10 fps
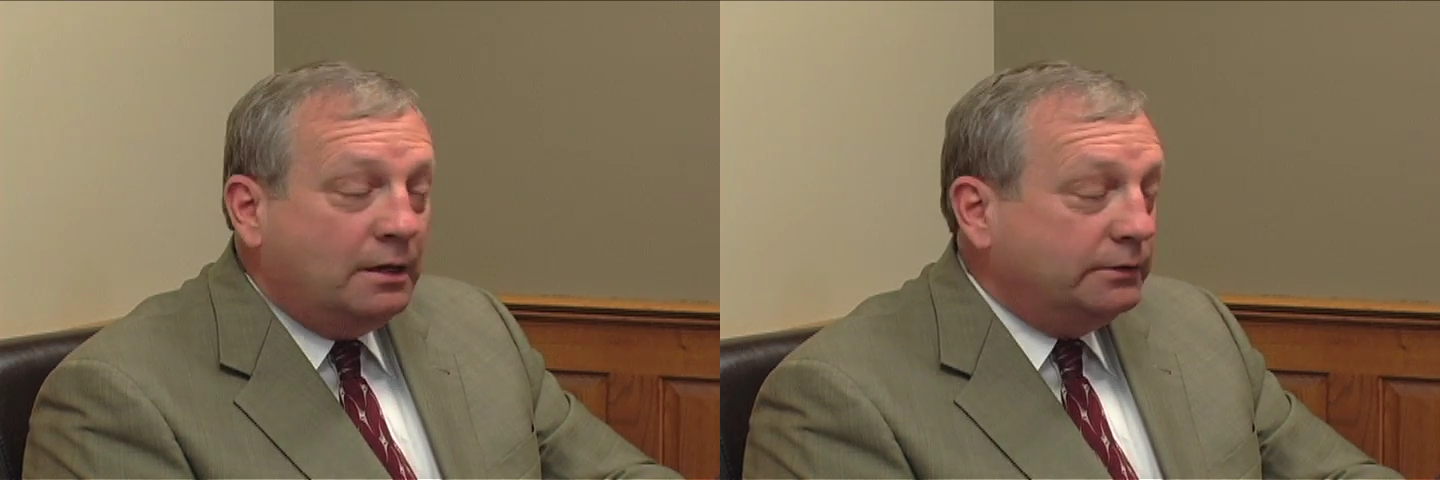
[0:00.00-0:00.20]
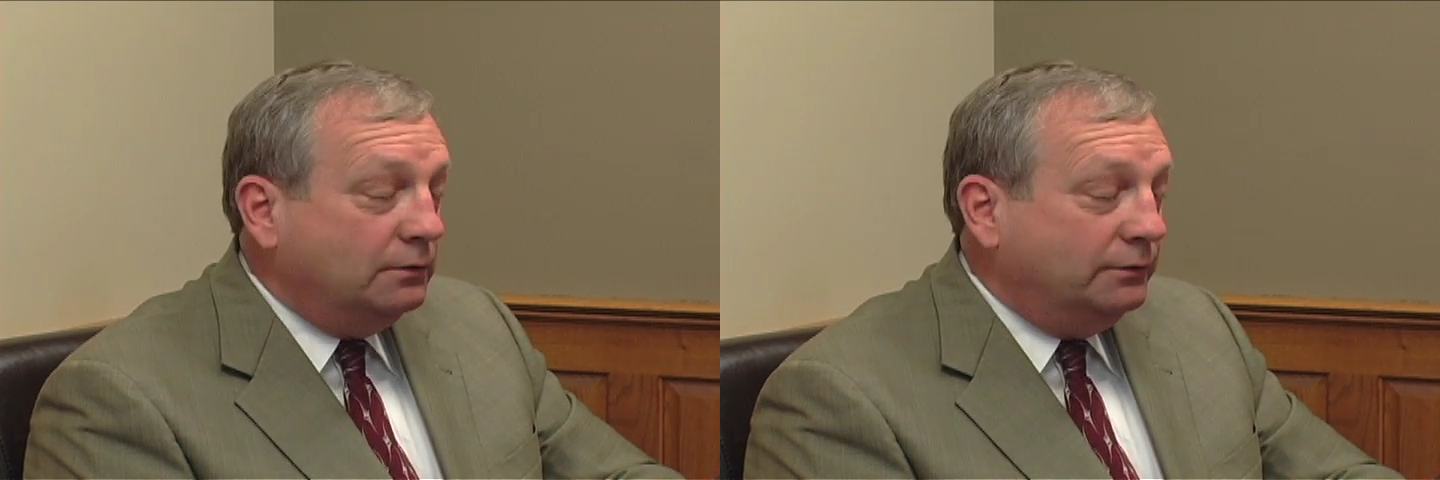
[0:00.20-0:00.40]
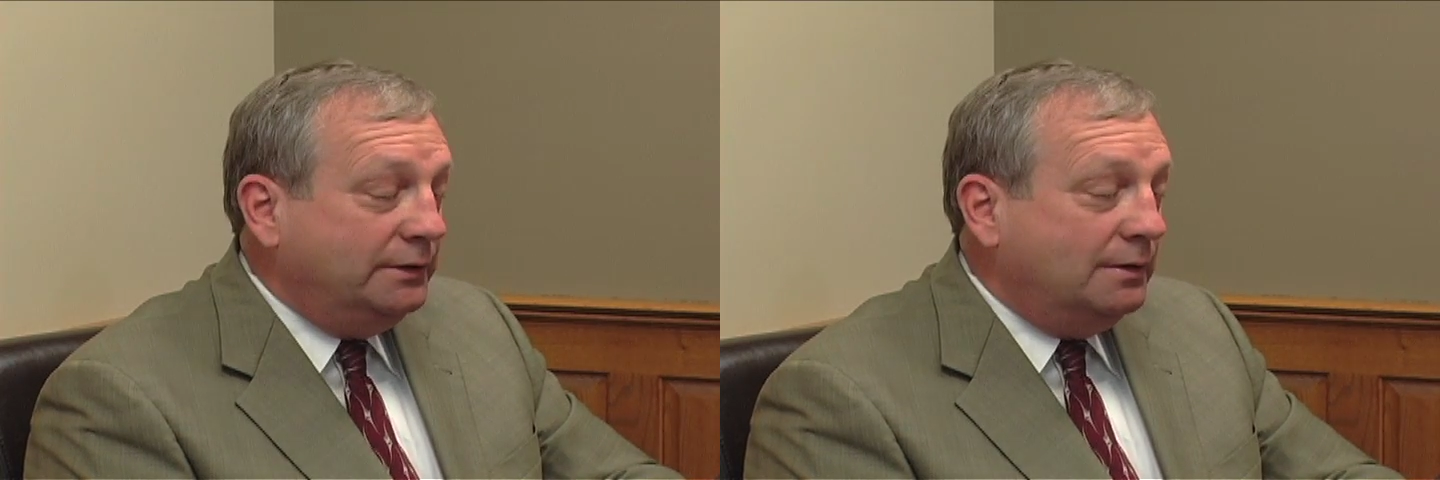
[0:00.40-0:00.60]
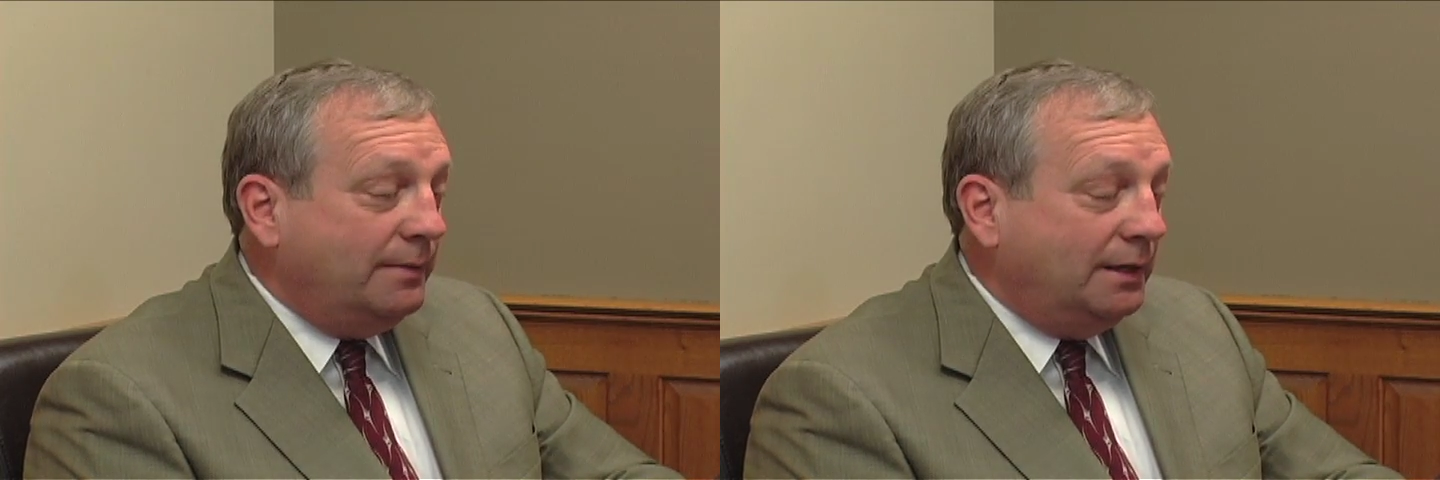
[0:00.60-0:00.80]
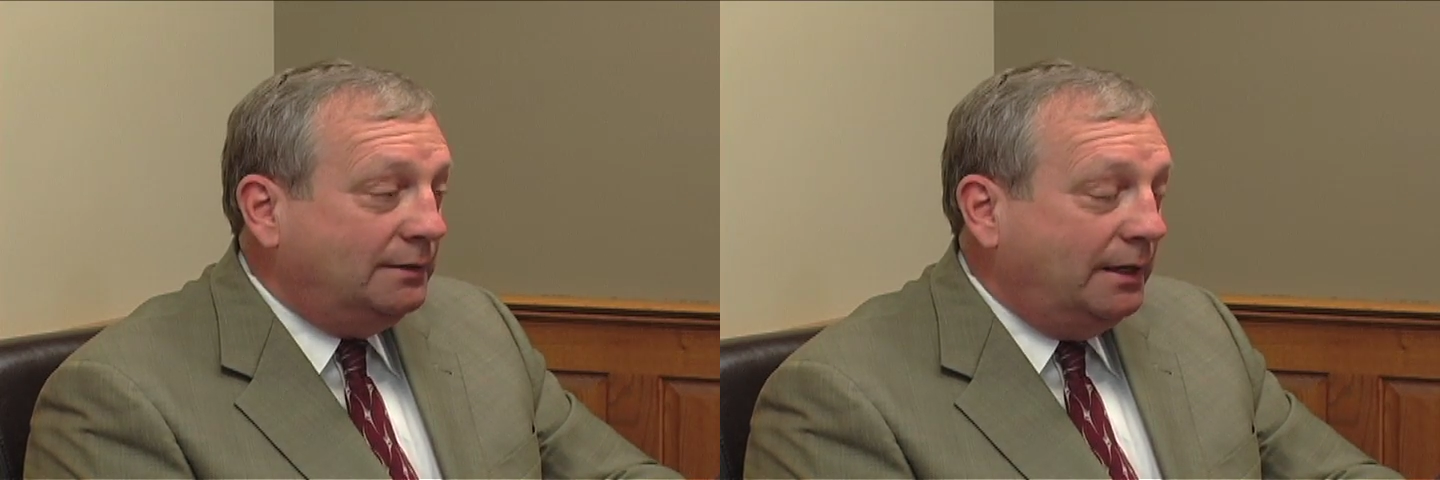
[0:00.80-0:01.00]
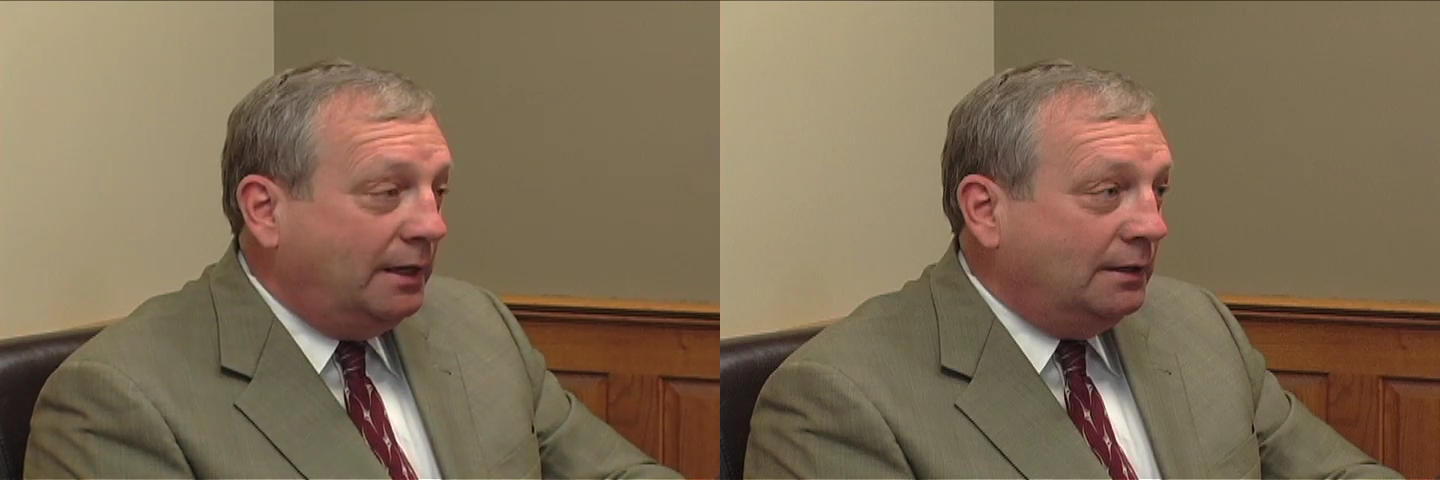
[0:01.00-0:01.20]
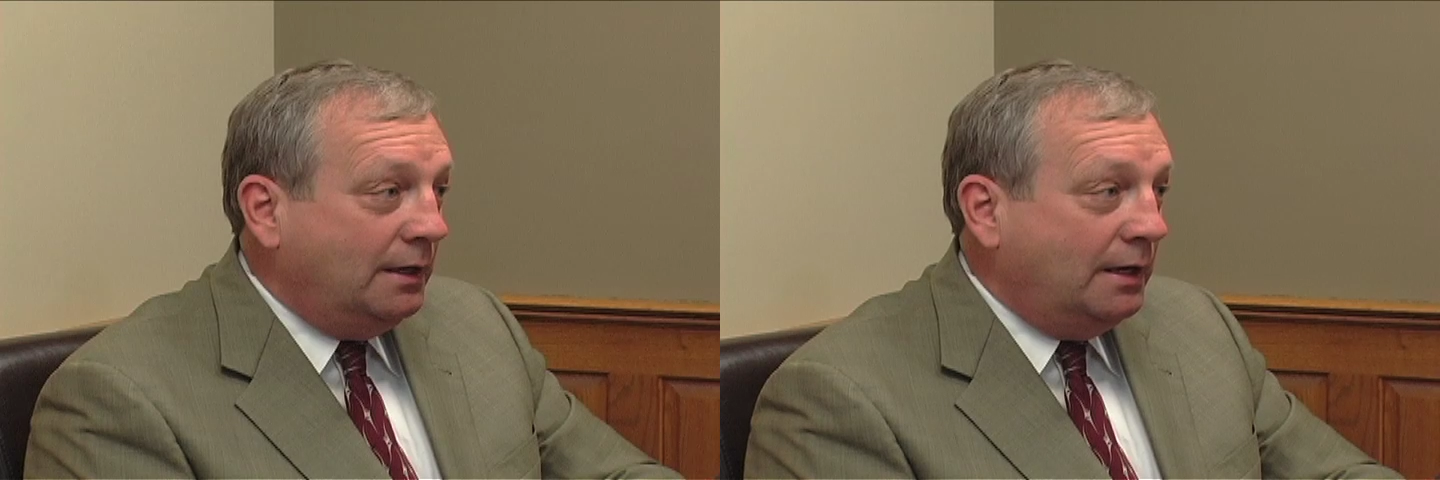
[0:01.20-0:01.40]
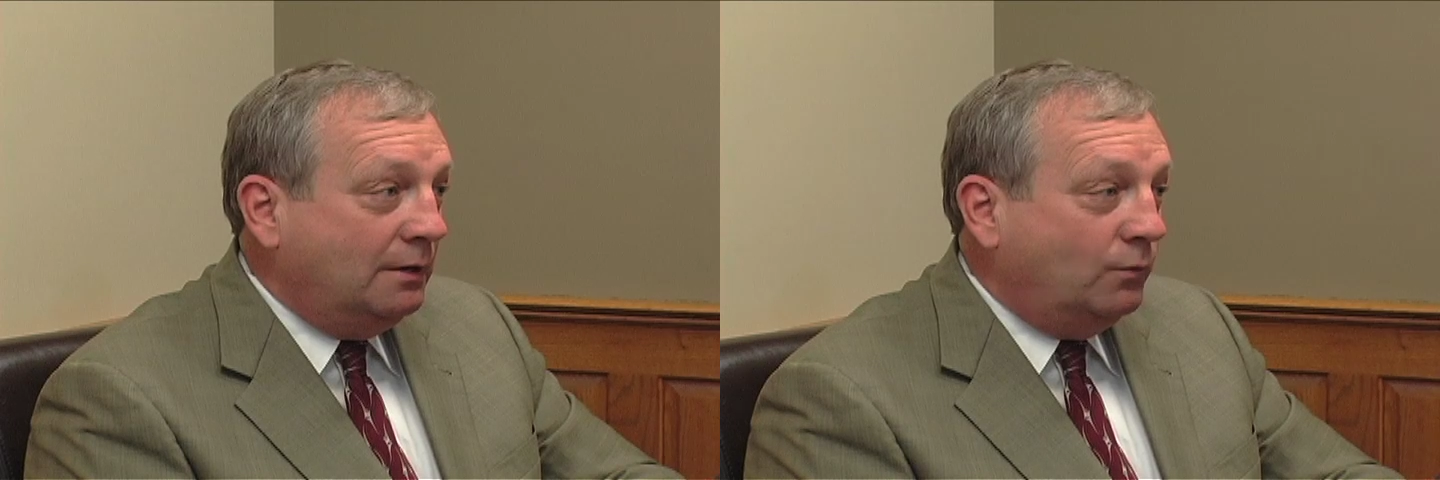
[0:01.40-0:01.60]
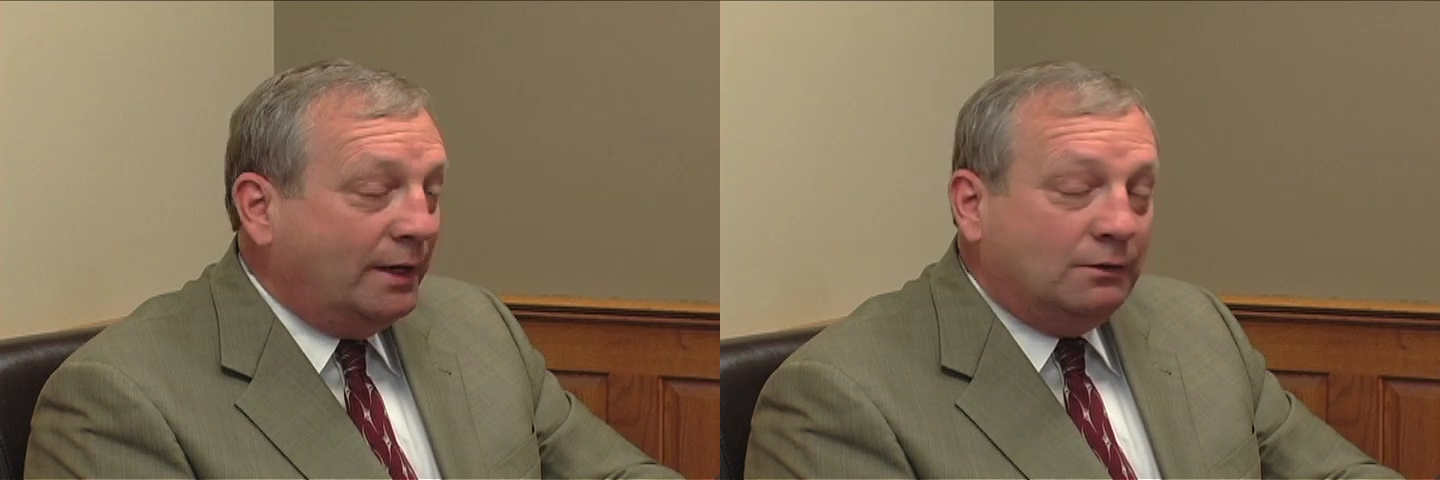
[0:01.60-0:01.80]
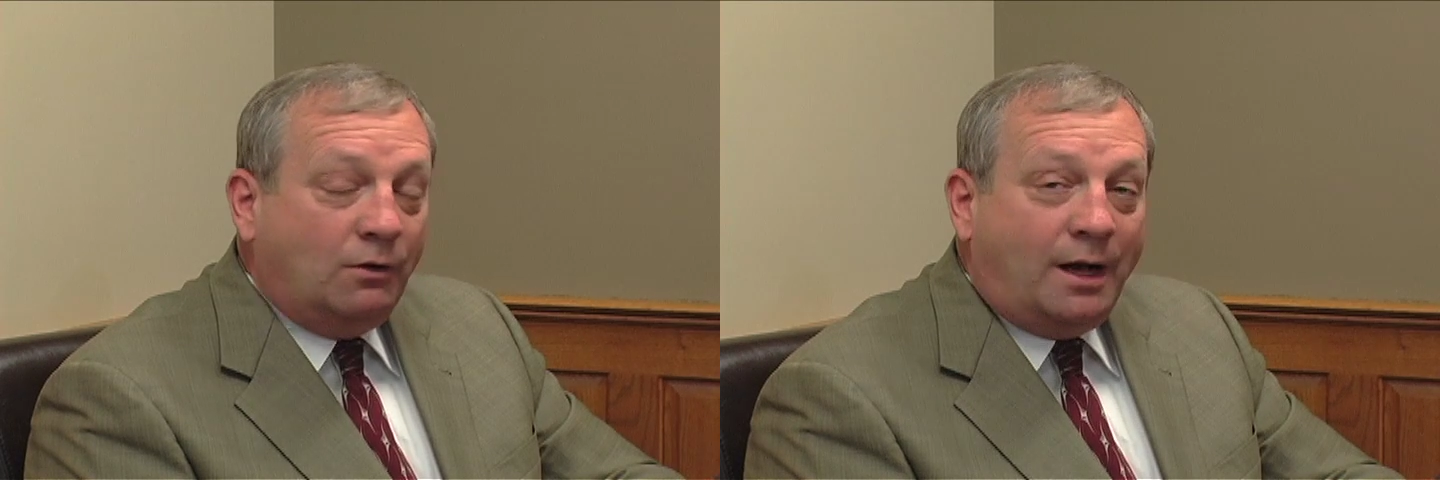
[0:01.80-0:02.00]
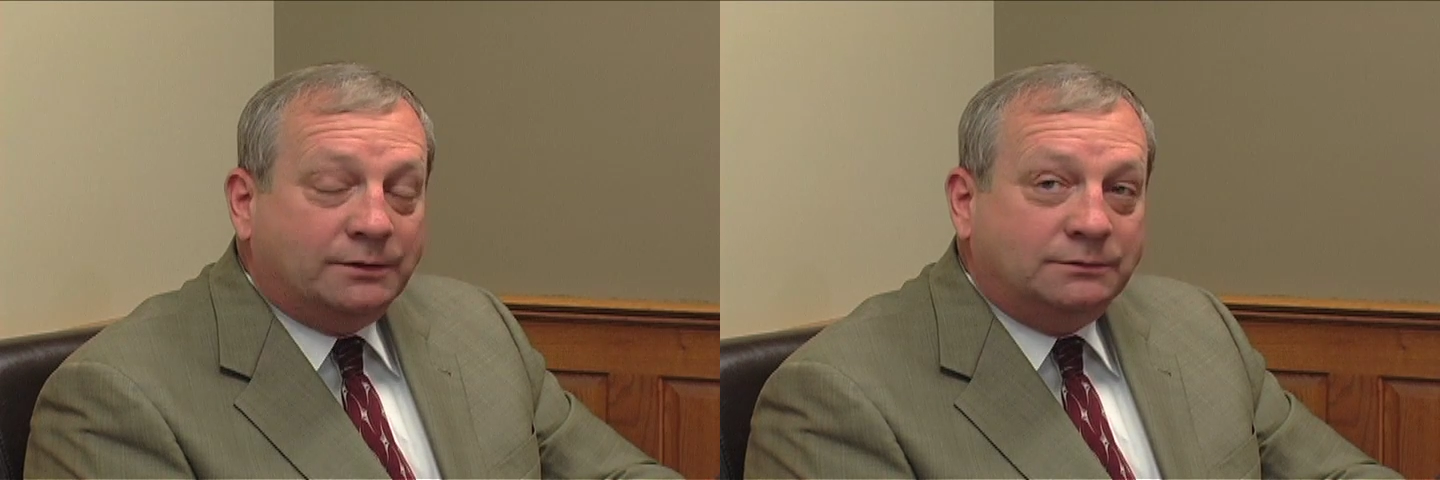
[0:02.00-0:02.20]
you'll need to maintain a rent loss